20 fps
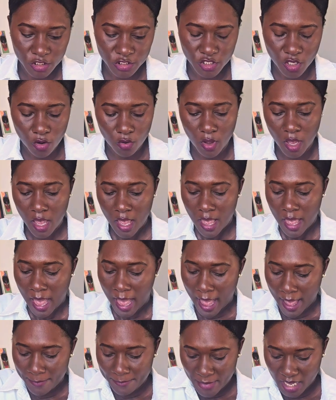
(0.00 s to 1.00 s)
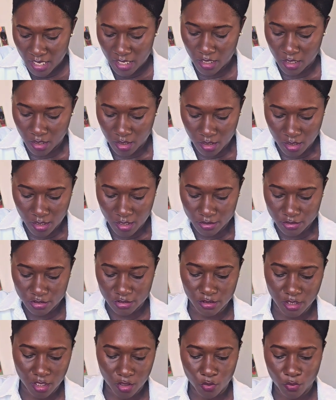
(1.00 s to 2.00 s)
So I made a
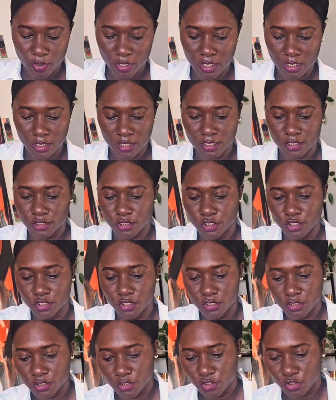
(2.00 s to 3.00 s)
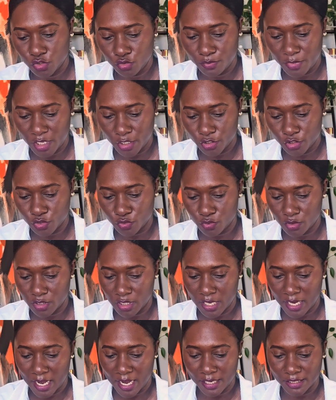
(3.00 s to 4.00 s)
quick list just to make
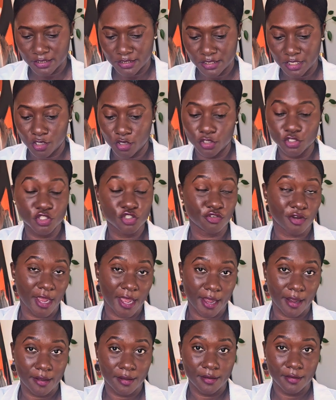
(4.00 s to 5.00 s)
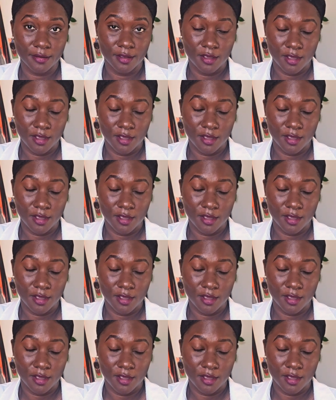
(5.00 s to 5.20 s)
sure that I stay on track.